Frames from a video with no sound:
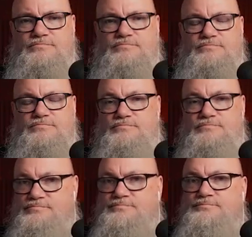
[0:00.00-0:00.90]

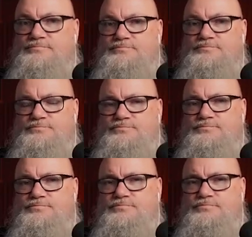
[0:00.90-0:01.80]

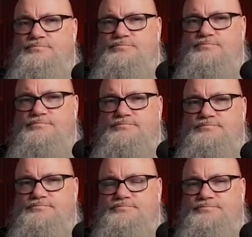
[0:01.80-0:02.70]

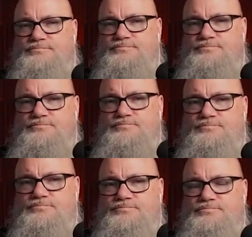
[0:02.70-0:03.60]

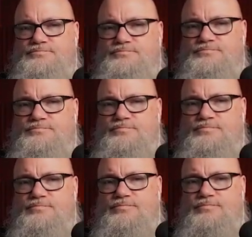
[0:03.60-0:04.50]

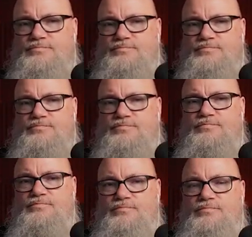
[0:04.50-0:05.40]

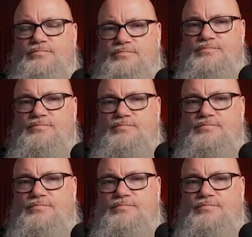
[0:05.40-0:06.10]
The person shown says nothing.